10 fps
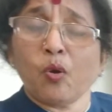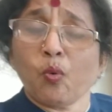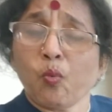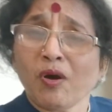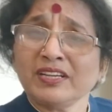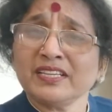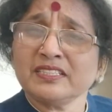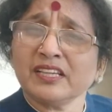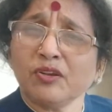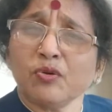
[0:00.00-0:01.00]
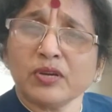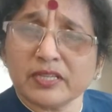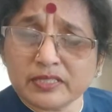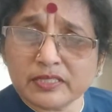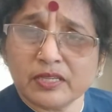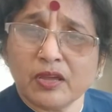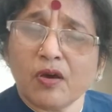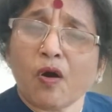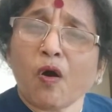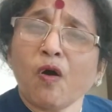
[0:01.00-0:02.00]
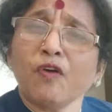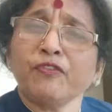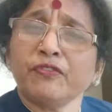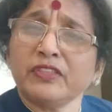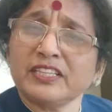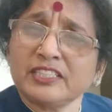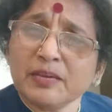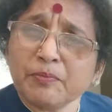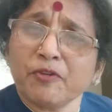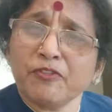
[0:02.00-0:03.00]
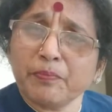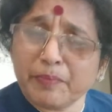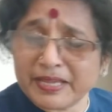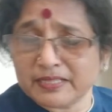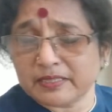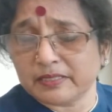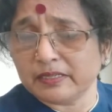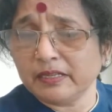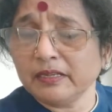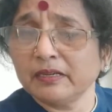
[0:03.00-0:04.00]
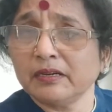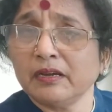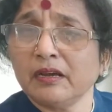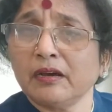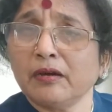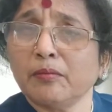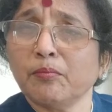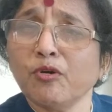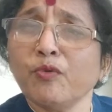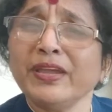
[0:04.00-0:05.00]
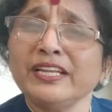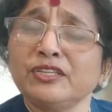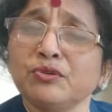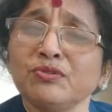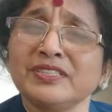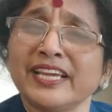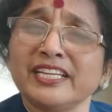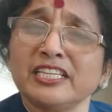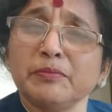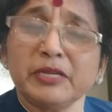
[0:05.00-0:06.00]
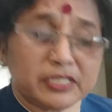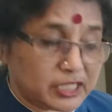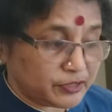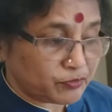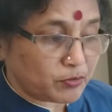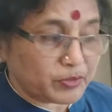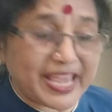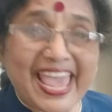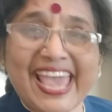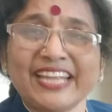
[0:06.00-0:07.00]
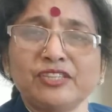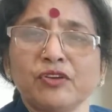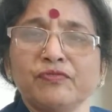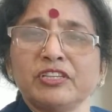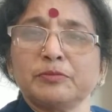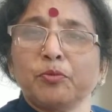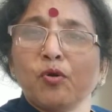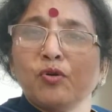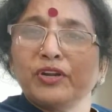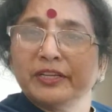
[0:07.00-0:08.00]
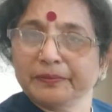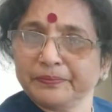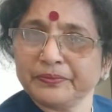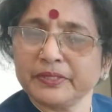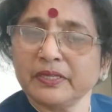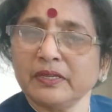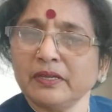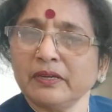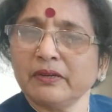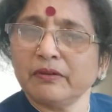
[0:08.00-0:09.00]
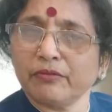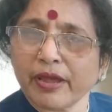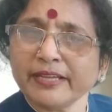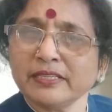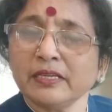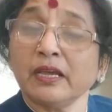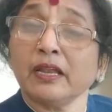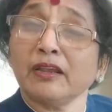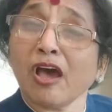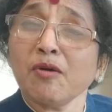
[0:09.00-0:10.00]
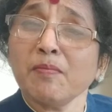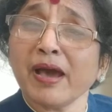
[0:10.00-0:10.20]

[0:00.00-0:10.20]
What is the locus of the tip of a pencil moving 2 centimeters from the edge of this board? Right? Now